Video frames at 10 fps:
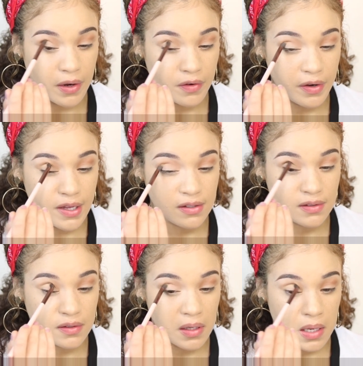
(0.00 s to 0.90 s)

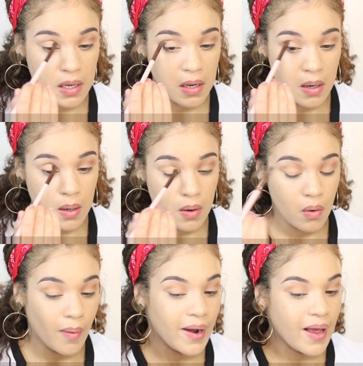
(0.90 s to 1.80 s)
crease.
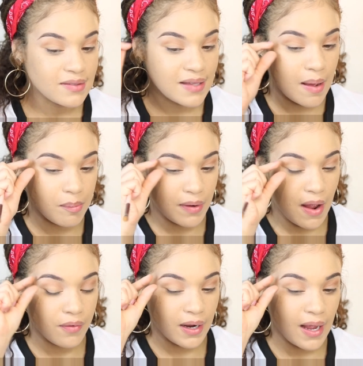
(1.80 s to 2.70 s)
Whereas that brown, I